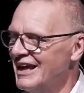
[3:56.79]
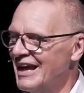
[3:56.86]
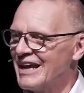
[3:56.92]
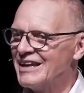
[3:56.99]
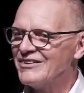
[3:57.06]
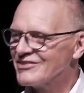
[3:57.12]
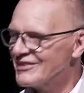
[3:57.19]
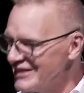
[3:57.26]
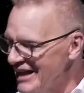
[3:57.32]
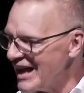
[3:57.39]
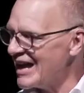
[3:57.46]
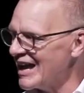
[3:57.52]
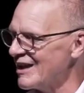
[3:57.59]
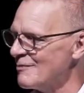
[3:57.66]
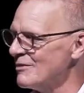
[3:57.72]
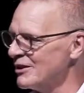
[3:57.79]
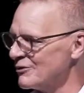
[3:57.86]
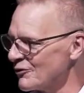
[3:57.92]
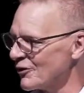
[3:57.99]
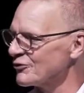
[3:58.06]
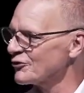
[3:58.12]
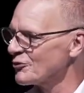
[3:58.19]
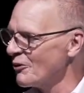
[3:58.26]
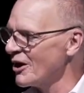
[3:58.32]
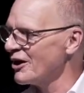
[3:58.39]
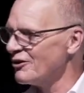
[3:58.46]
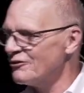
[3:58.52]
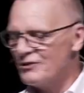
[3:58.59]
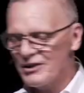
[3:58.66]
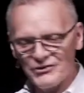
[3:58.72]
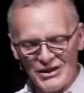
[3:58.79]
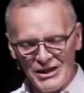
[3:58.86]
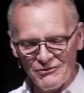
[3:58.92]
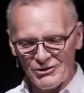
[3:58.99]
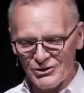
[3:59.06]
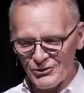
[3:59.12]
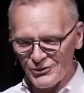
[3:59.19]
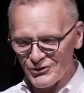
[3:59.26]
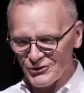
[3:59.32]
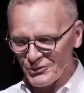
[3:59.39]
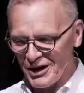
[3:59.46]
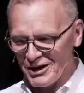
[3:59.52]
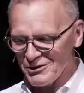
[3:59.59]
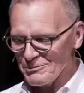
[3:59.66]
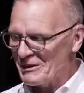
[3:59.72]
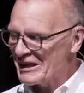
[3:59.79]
And his name in verse 12, it's given to us right at the